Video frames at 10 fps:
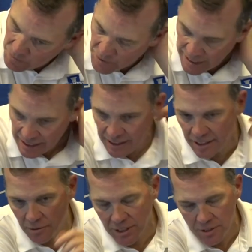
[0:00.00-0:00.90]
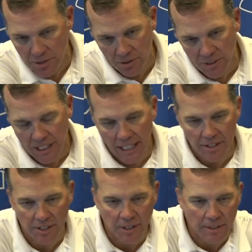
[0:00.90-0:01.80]
we controlled the line of
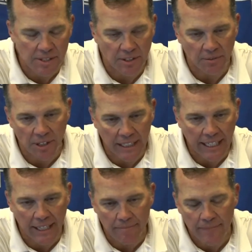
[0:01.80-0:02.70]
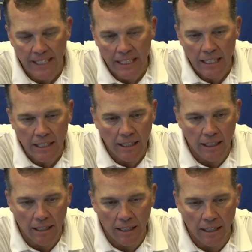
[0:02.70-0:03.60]
scrimmage in the run game.
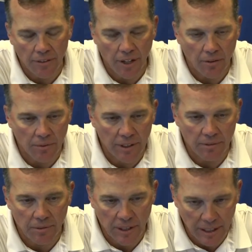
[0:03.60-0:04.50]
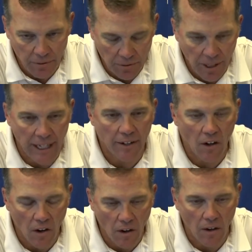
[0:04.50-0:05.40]
I thought we ran
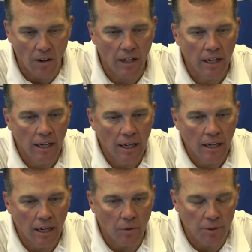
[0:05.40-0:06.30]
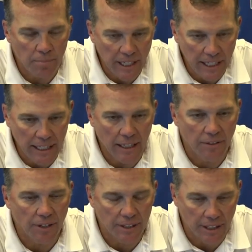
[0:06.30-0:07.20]
hard with PD. I
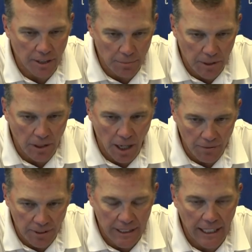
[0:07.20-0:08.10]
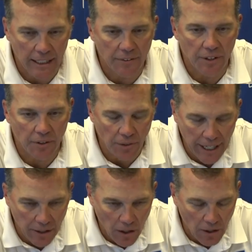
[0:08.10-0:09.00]
thought Derek McLaughlin got in there and
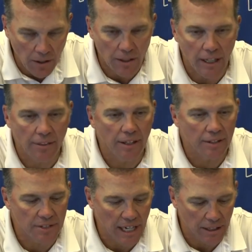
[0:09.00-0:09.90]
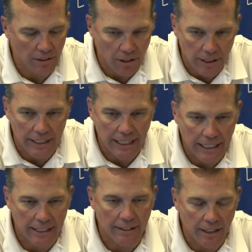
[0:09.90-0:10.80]
ran hard. I thought Zach Larkin
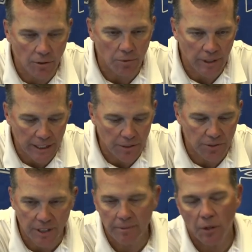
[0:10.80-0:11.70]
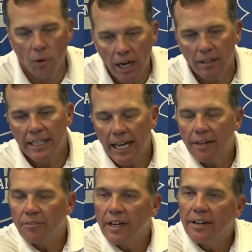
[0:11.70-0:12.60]
got in there when we used him in the
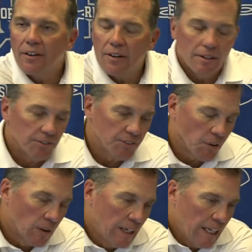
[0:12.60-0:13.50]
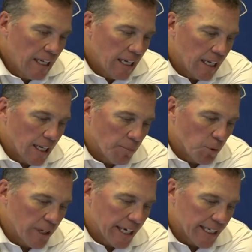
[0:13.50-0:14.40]
Wildcat and ran hard. So. But
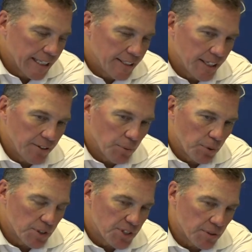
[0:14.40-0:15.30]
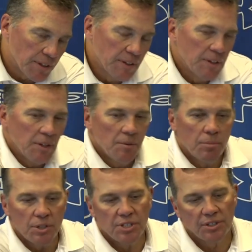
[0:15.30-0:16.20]
we got to continue to push
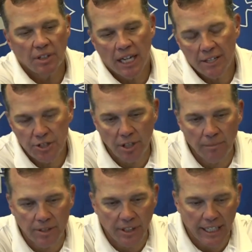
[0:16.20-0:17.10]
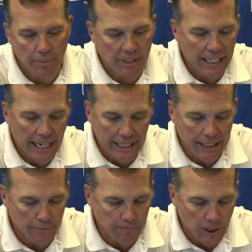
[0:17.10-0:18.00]
the line of scrimmage and keep attacking
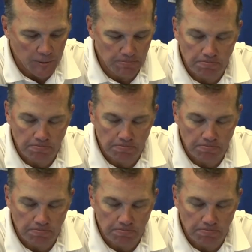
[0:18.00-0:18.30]
up front.